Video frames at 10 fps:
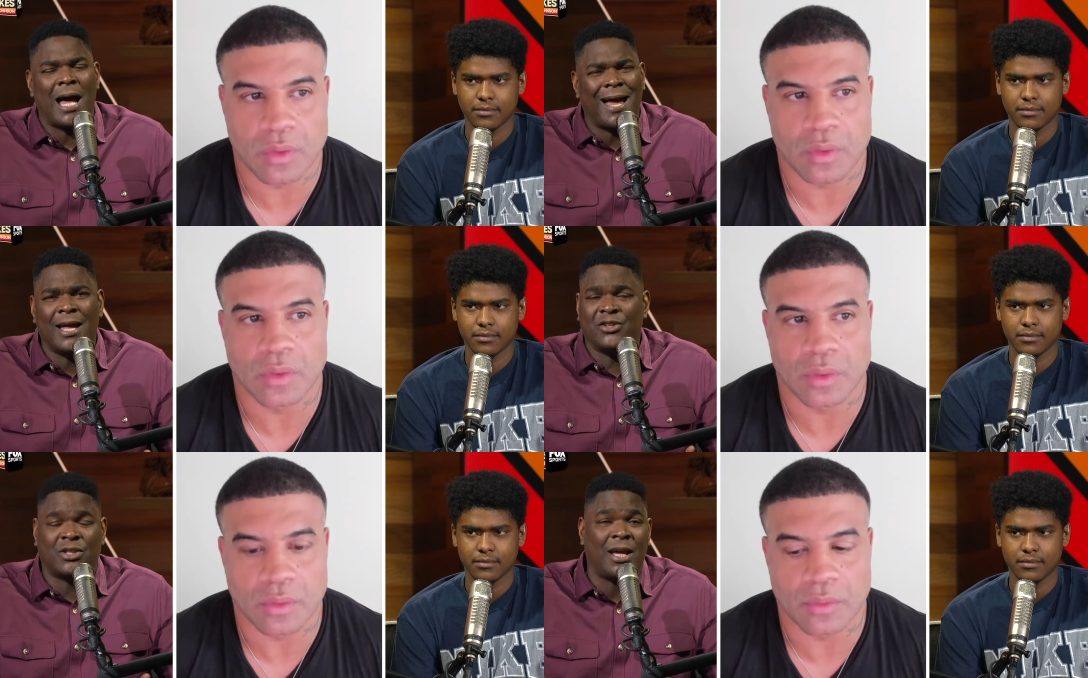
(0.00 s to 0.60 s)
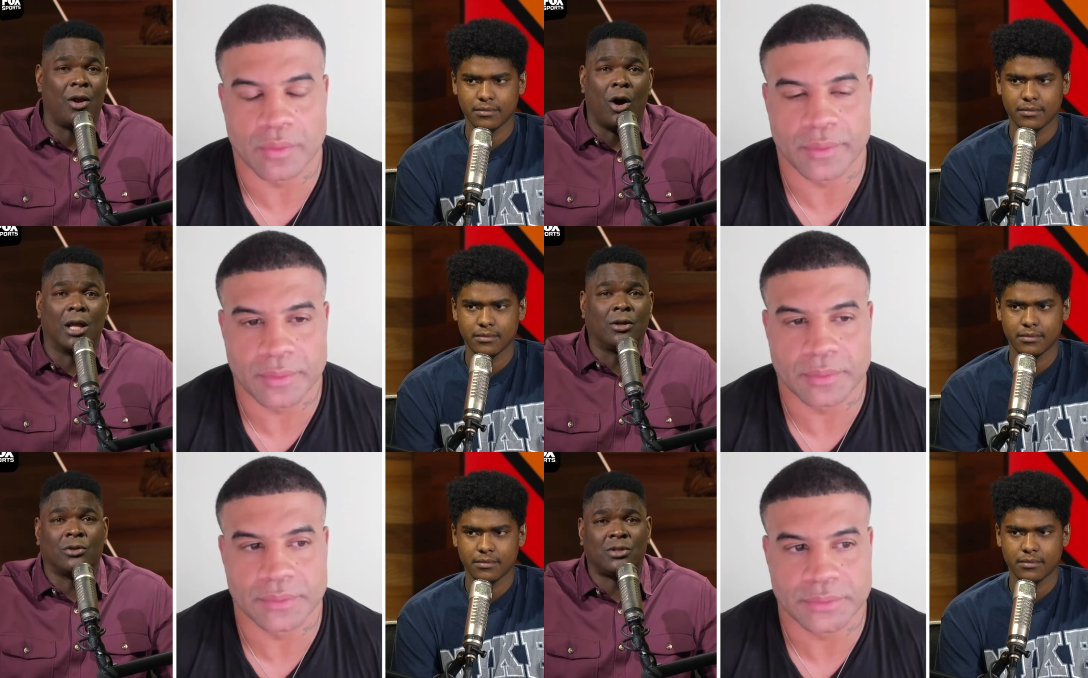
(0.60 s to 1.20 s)
Speaker 1: I understand all
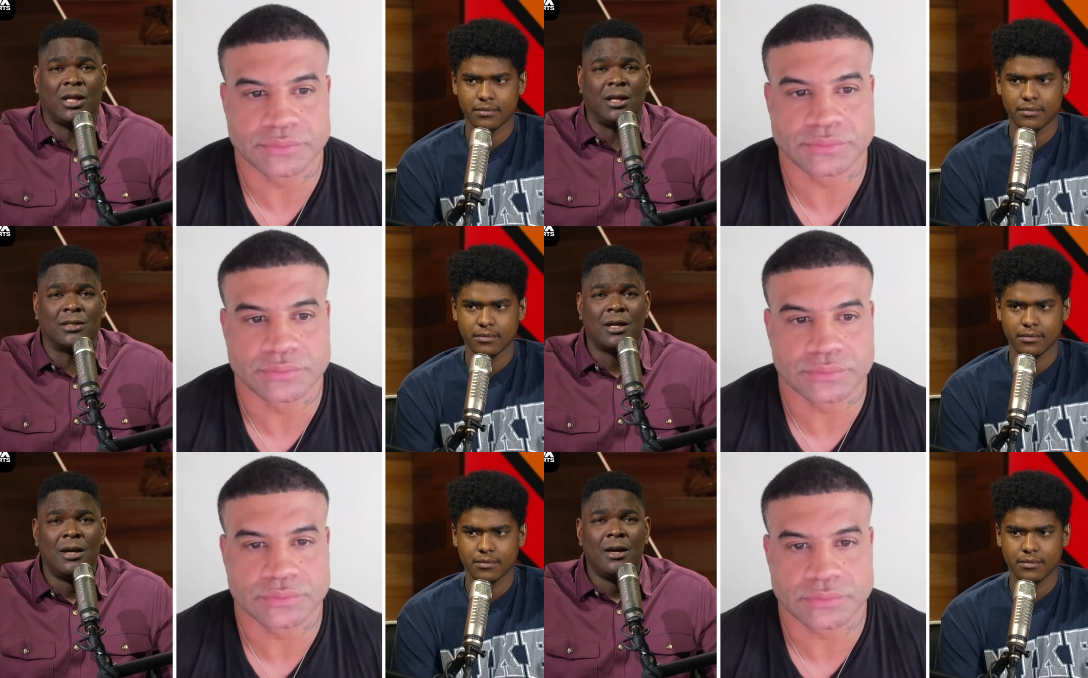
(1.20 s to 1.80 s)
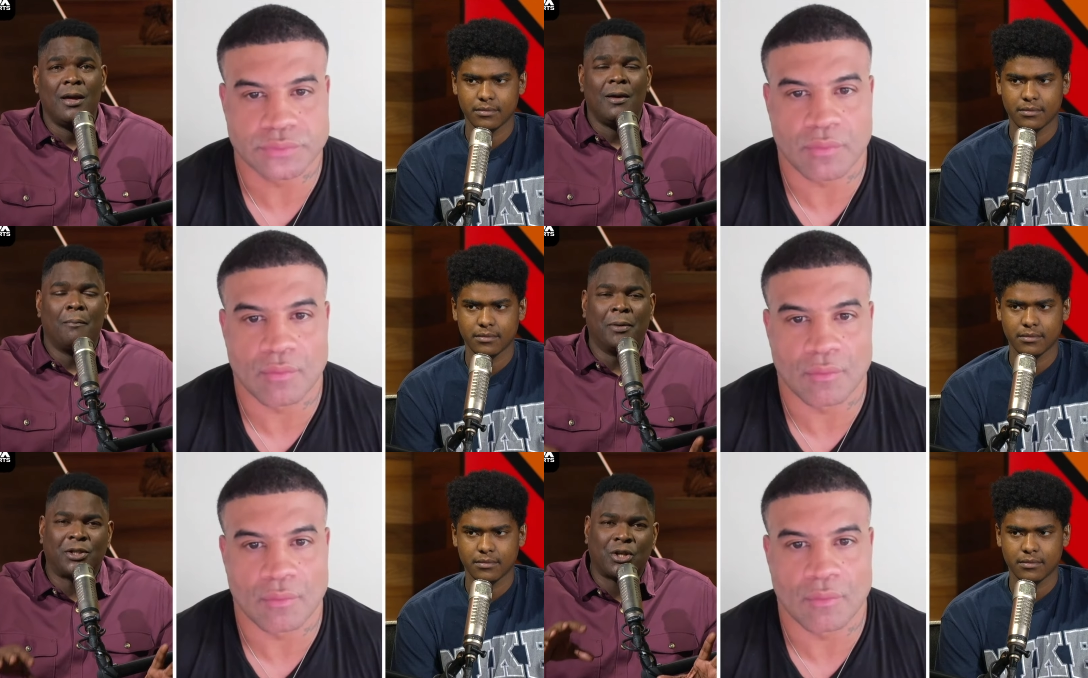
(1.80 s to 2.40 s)
of those things,
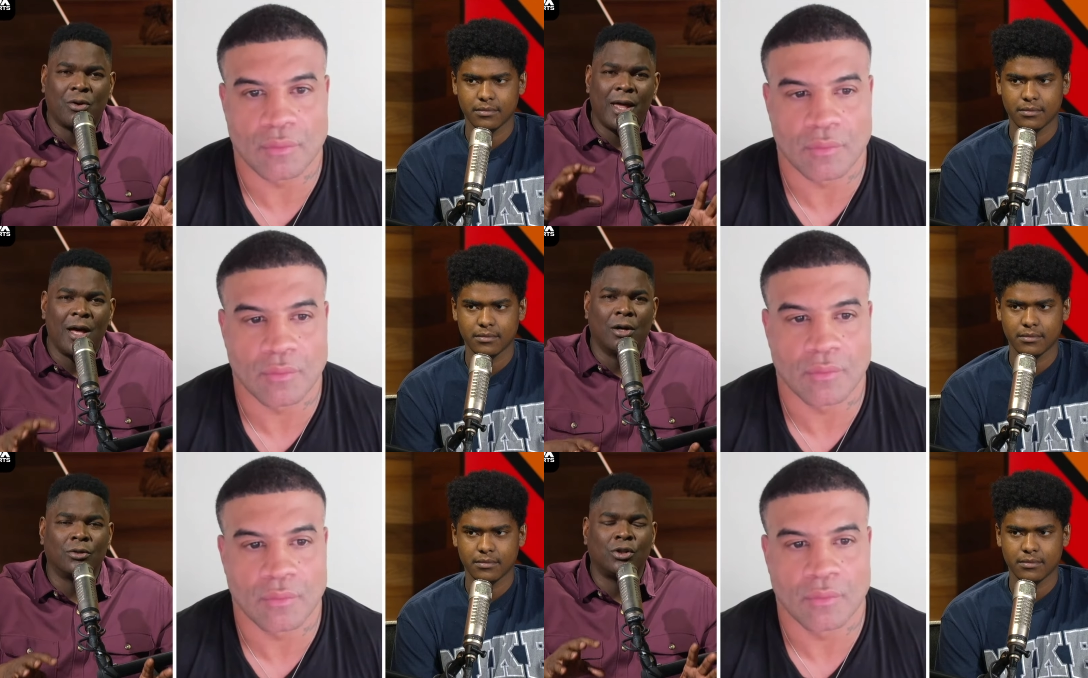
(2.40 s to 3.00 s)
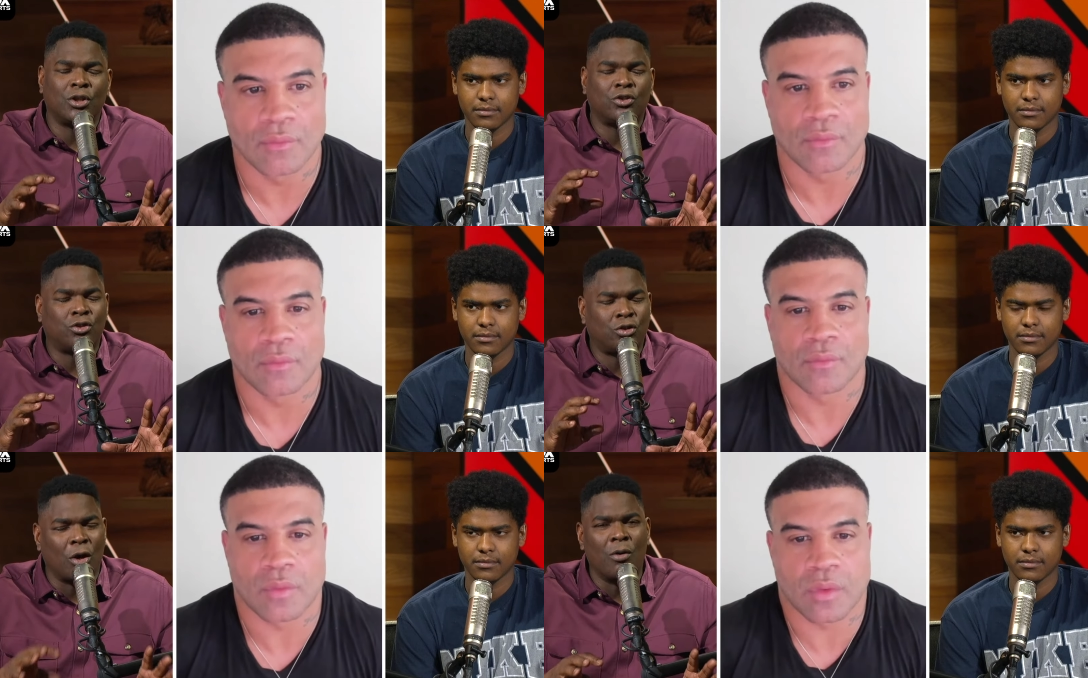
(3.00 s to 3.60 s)
but your health is
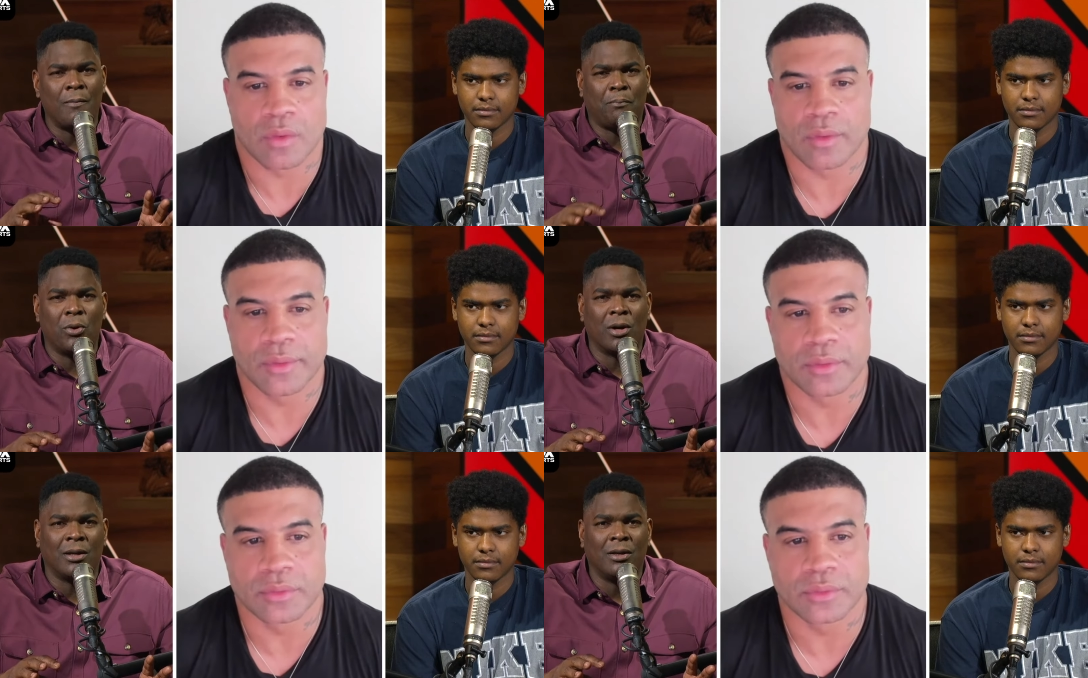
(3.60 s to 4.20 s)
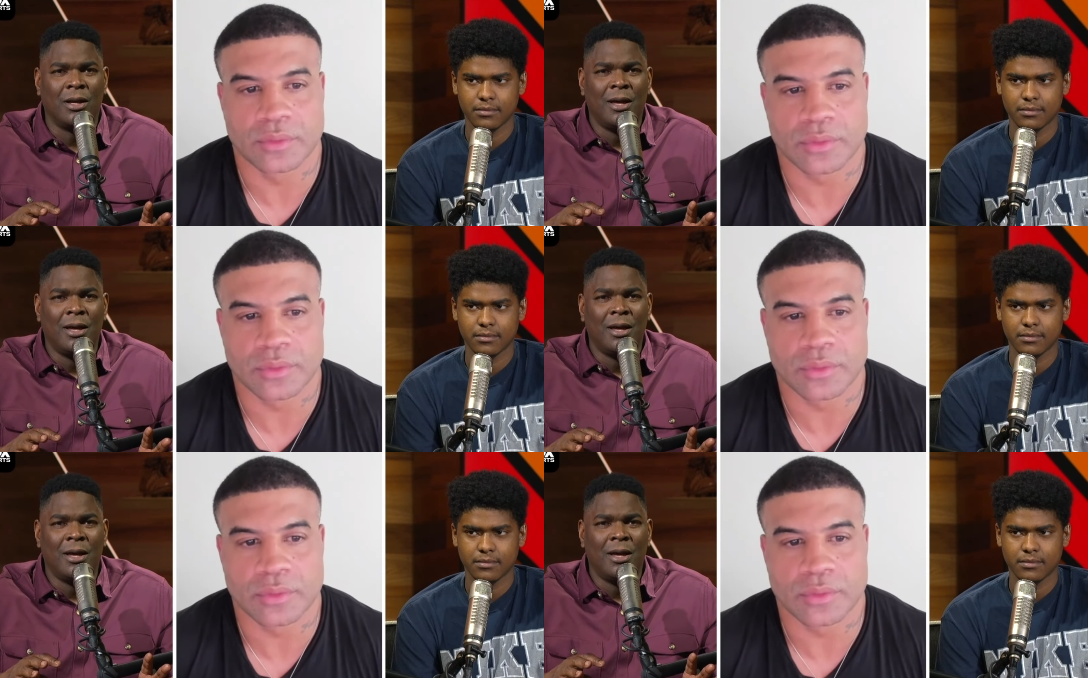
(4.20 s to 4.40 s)
so important.